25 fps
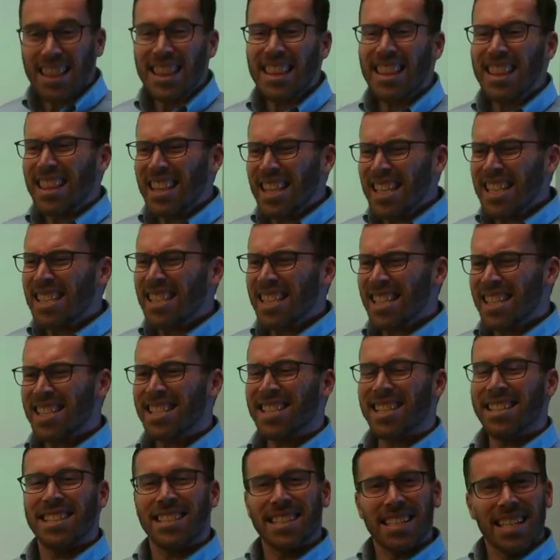This
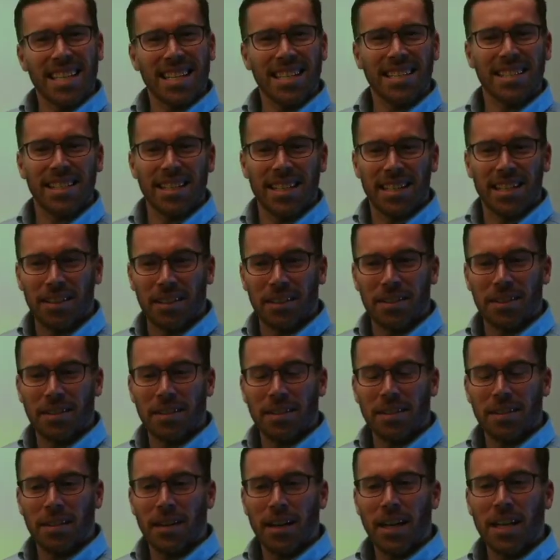isn't easy,
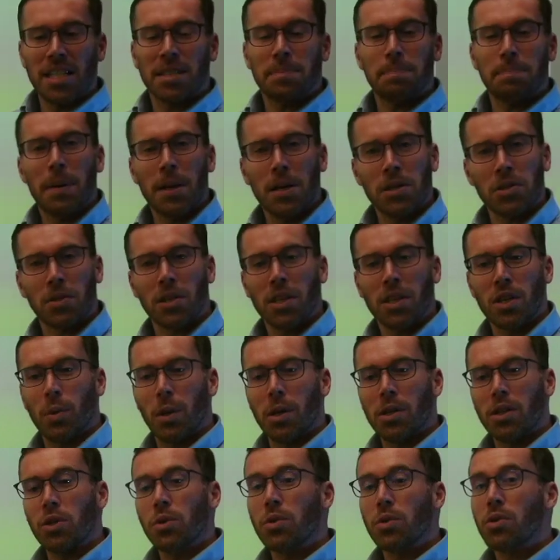especially when
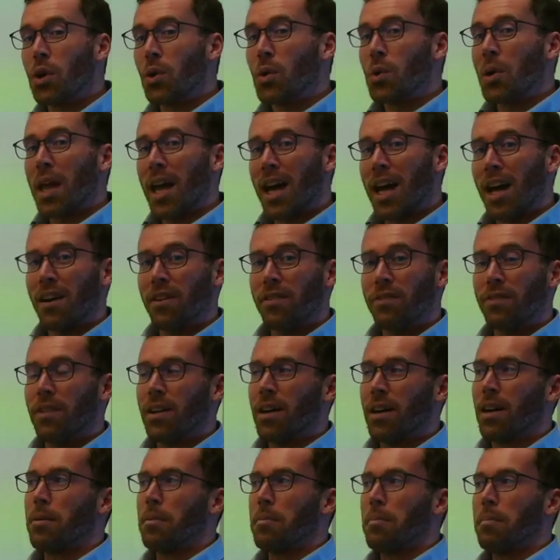you don't have
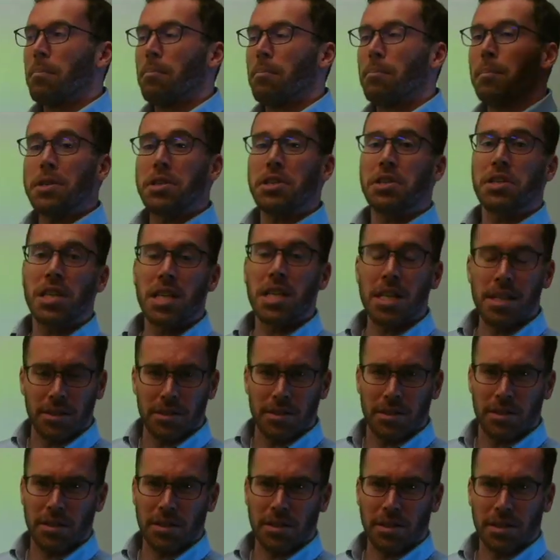
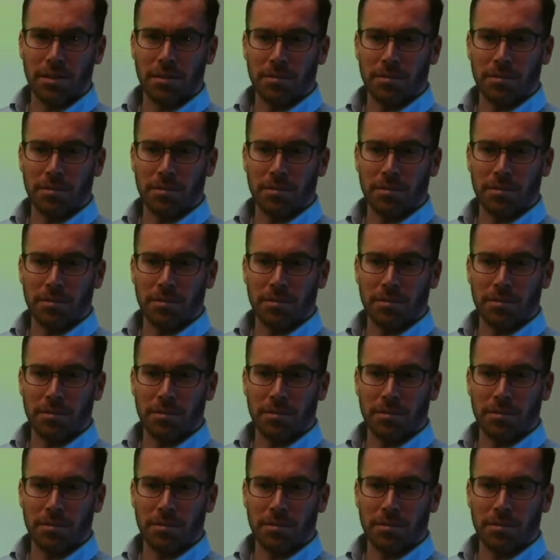machines.